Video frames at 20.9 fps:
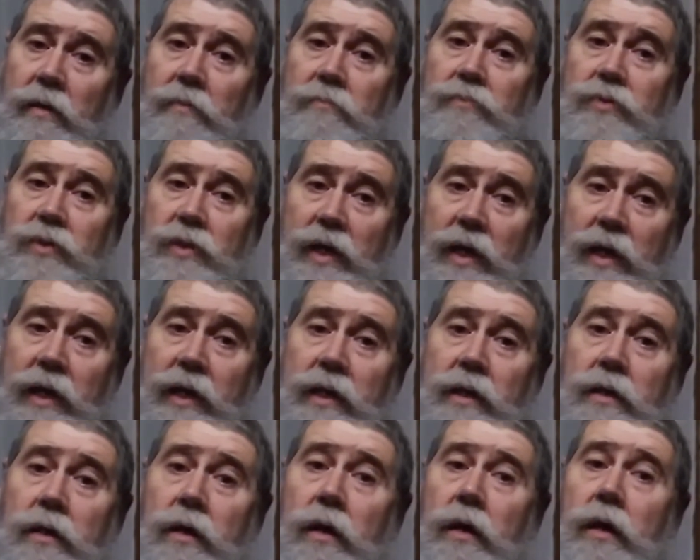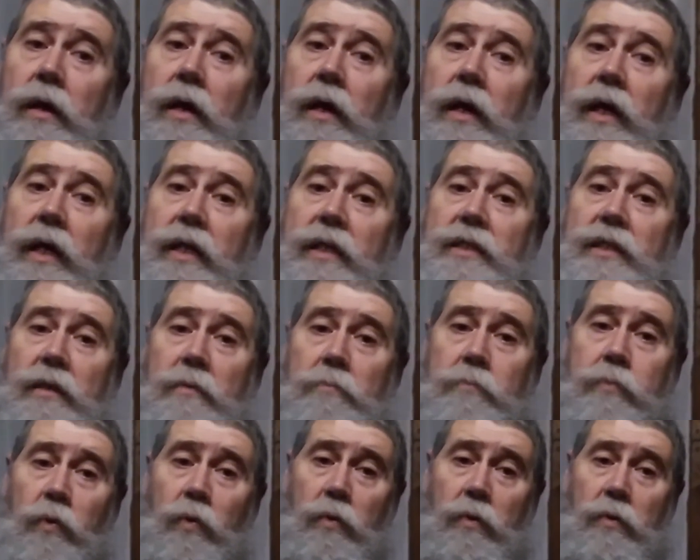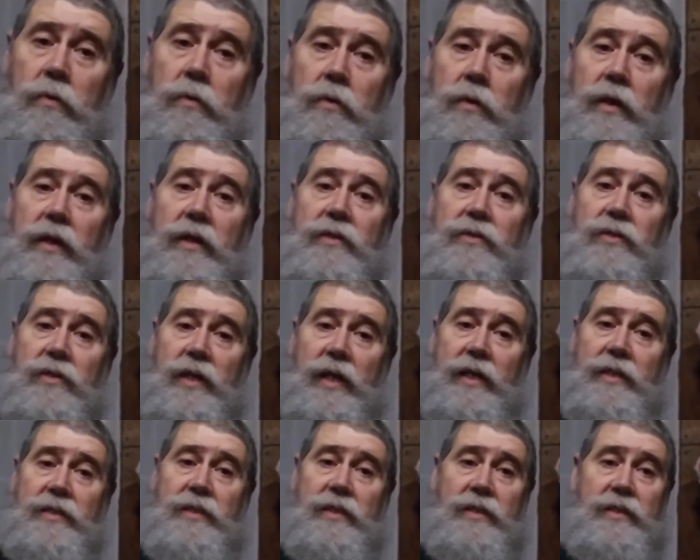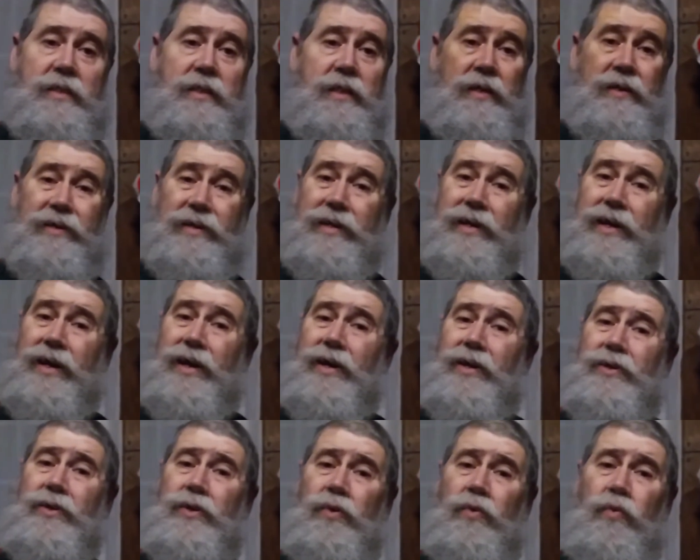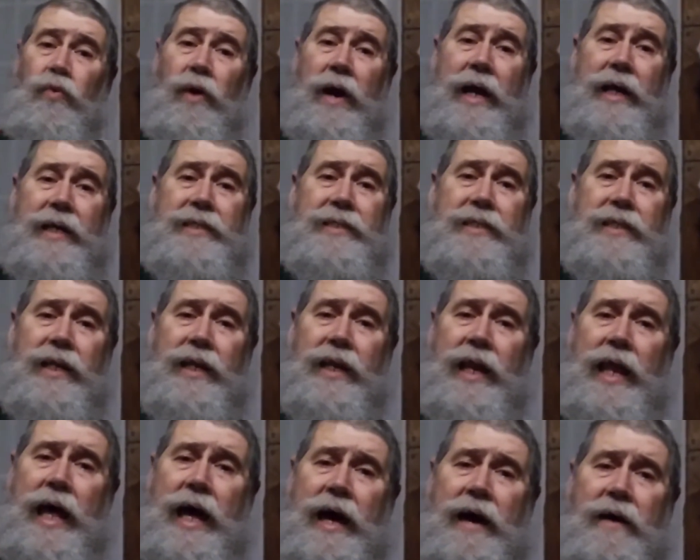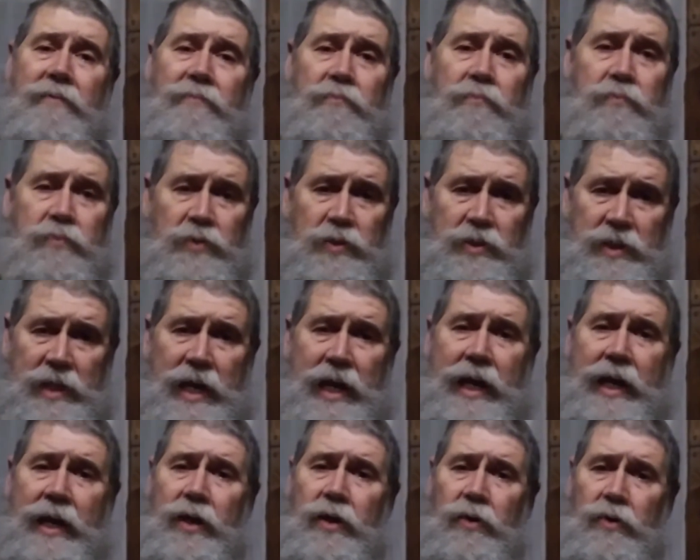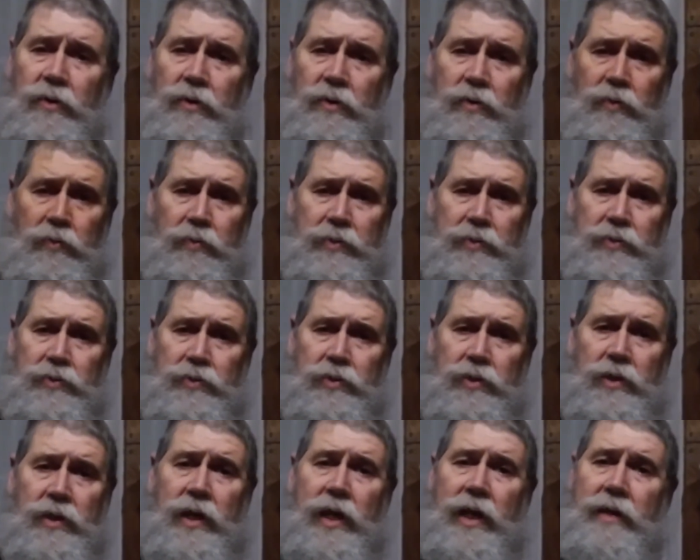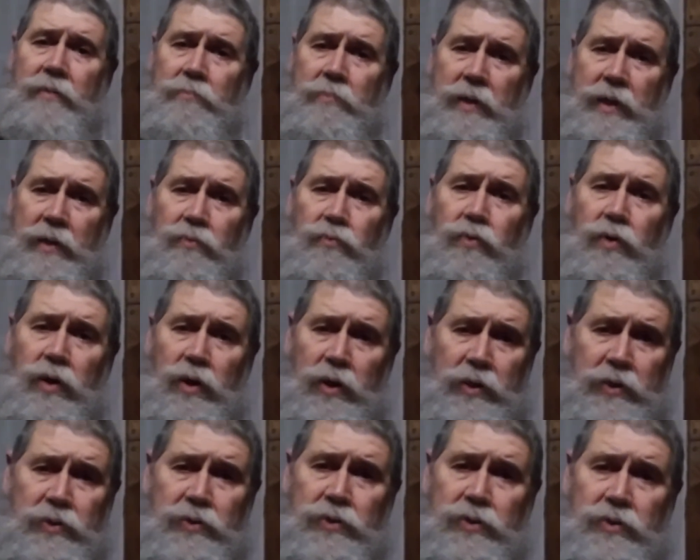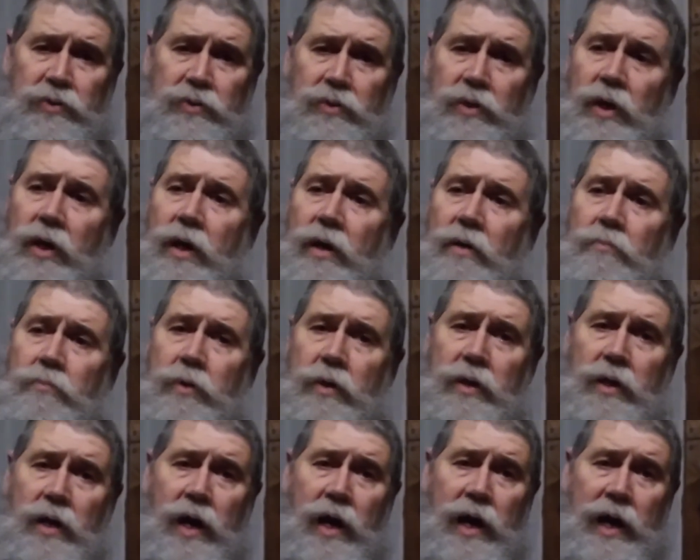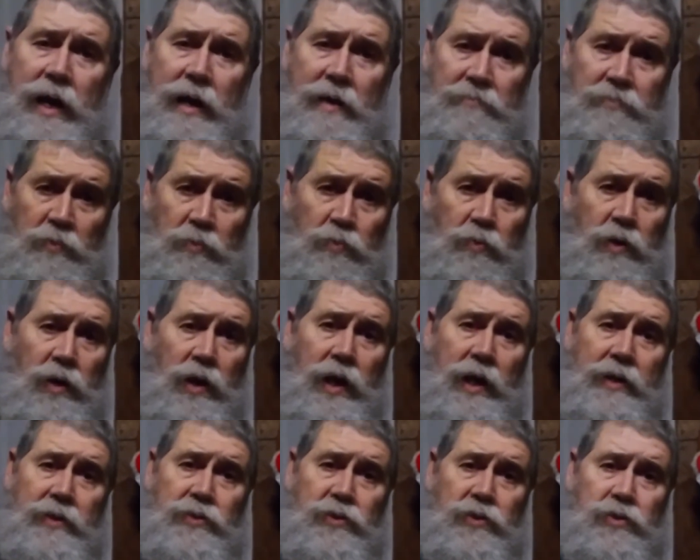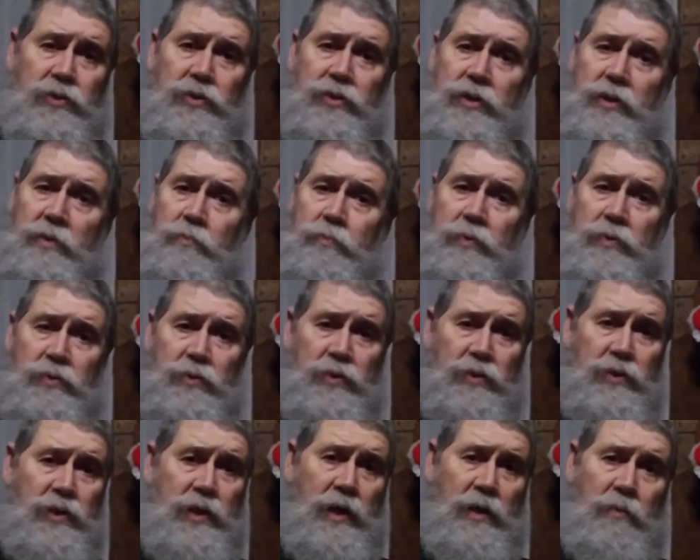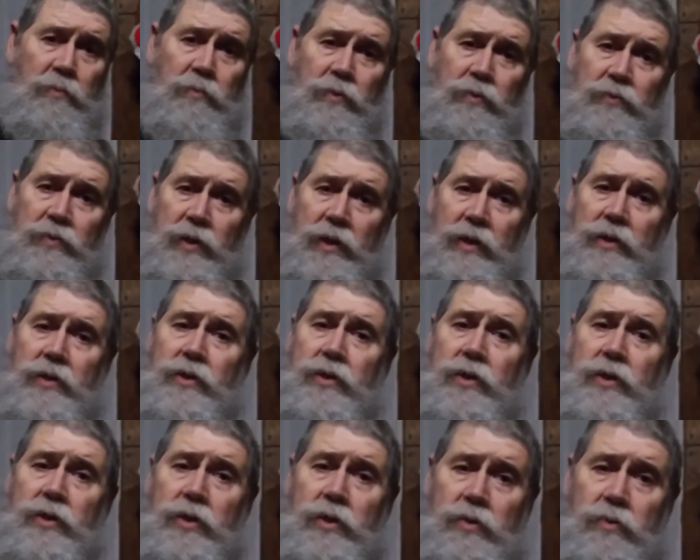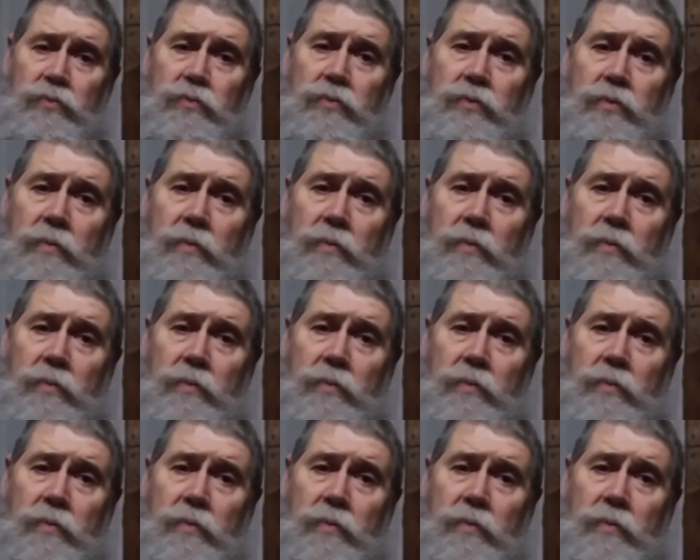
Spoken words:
I'm saying it's important, it's necessary to waste a life saying you're a Christian and be religious but not have a relationship is a terrible thing to do.